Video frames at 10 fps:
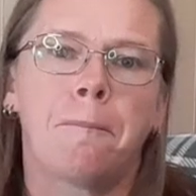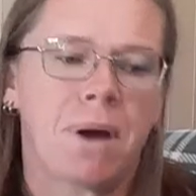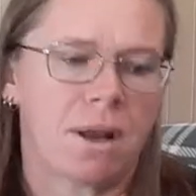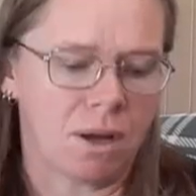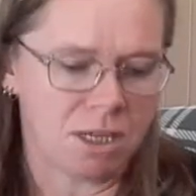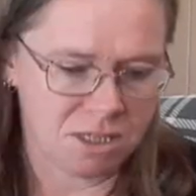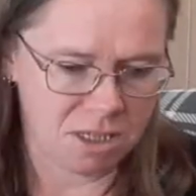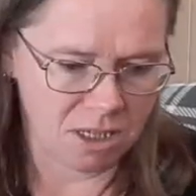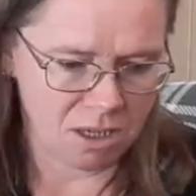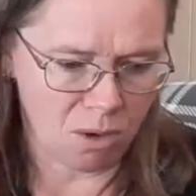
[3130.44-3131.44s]
But I
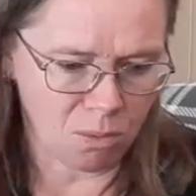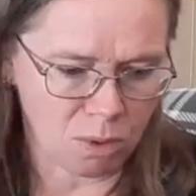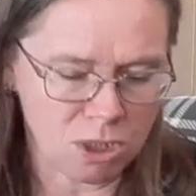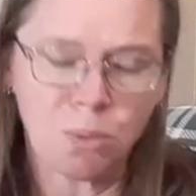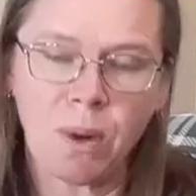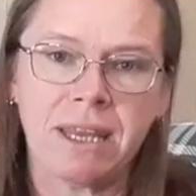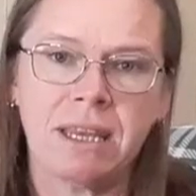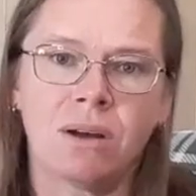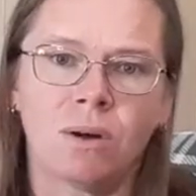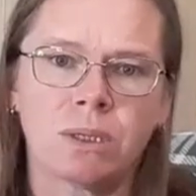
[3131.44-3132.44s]
was
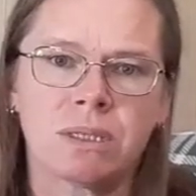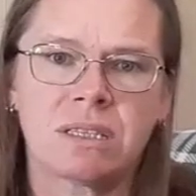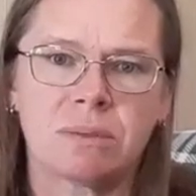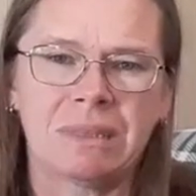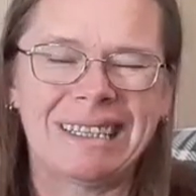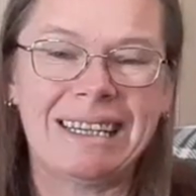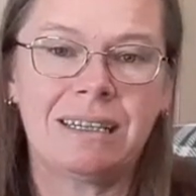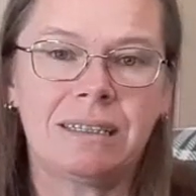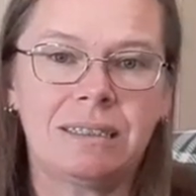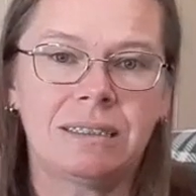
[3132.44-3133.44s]
waiting on some
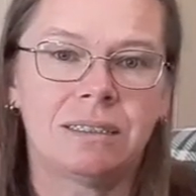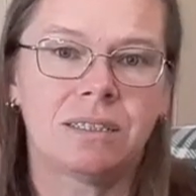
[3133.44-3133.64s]
linen